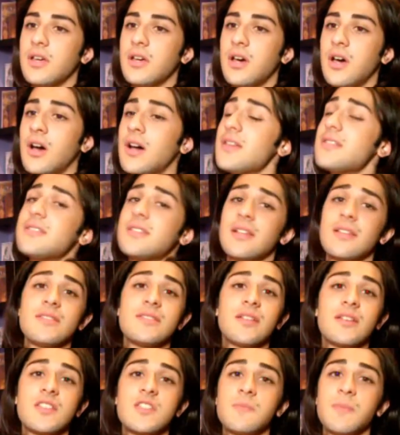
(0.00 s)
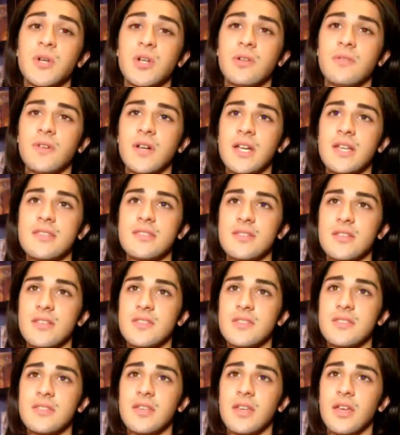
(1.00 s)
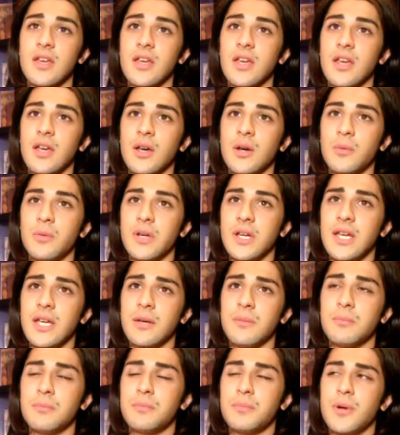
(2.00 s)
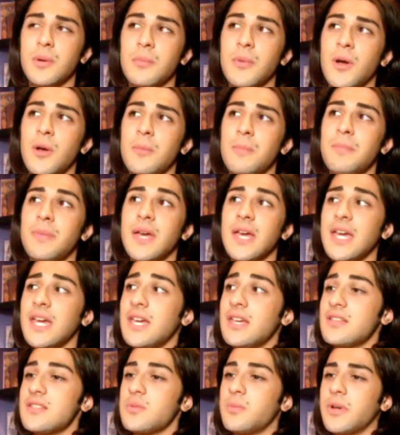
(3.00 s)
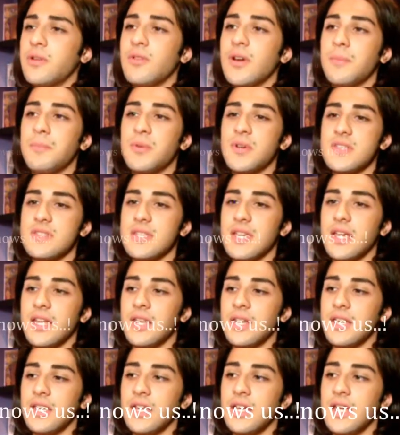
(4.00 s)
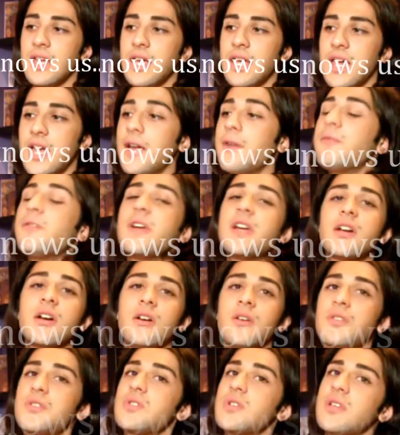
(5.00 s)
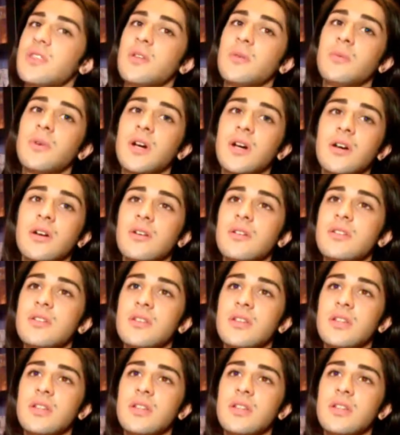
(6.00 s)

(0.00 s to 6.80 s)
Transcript: our centre, Spirit of Isis. We promote peace, we represent every culture in the world,